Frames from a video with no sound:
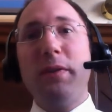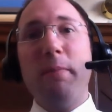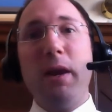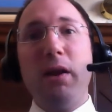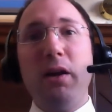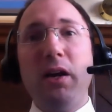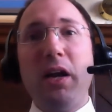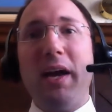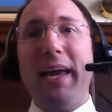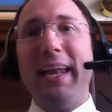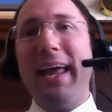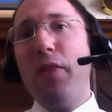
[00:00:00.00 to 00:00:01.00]
and
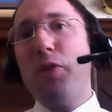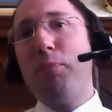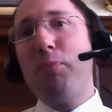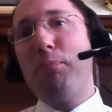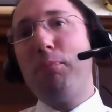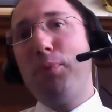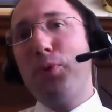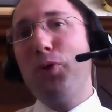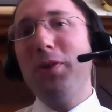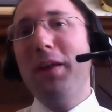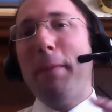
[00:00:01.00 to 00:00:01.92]
America and how the pull